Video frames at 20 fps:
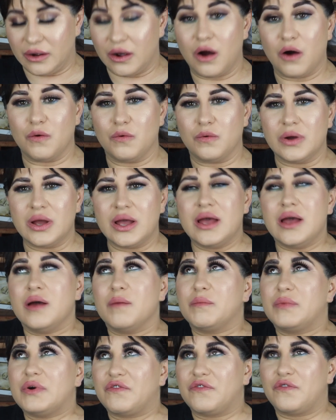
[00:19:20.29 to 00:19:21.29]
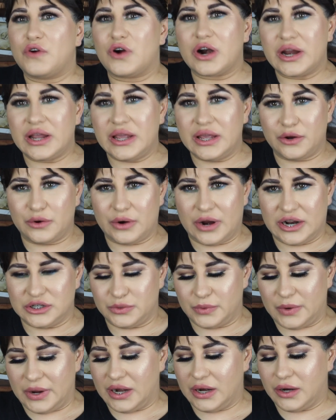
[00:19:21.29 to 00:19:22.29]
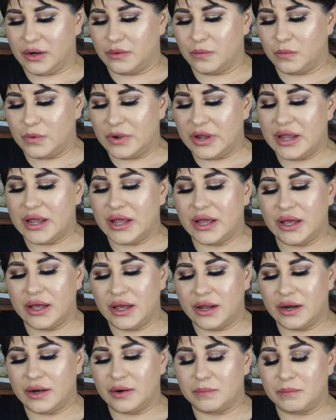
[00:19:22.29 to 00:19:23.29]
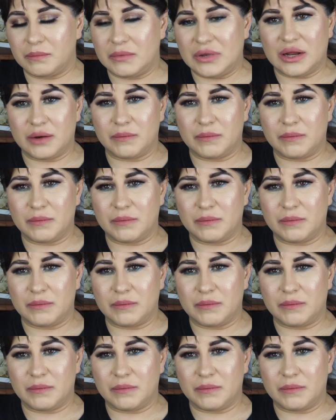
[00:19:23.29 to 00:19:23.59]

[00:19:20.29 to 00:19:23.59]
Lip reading: me